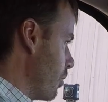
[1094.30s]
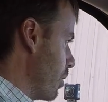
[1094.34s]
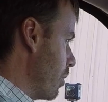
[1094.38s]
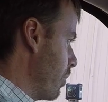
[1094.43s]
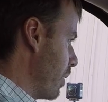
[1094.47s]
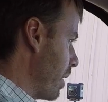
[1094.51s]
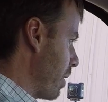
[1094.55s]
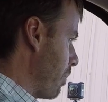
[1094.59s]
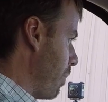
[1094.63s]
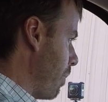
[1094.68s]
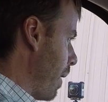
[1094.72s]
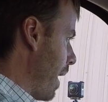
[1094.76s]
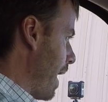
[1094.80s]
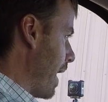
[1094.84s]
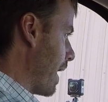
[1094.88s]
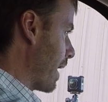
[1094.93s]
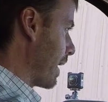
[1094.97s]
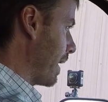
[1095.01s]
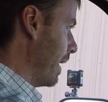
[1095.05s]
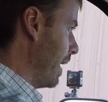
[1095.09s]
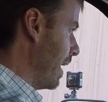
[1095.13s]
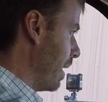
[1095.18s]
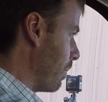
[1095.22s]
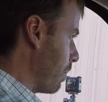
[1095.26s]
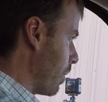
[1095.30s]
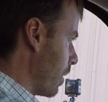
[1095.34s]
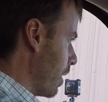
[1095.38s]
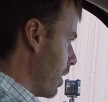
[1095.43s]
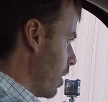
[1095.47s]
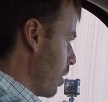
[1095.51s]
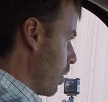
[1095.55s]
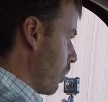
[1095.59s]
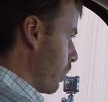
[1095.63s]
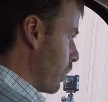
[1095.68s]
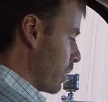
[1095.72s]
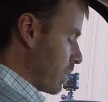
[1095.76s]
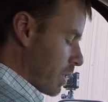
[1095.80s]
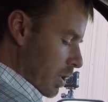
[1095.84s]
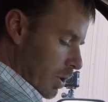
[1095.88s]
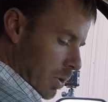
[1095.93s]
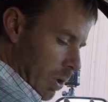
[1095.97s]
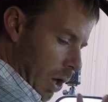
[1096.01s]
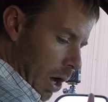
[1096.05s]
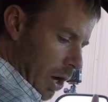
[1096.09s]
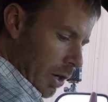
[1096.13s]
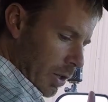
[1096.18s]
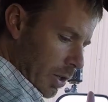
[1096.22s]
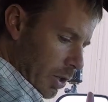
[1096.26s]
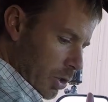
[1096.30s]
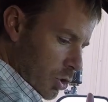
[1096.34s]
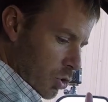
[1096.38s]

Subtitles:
we want to back up, with the longer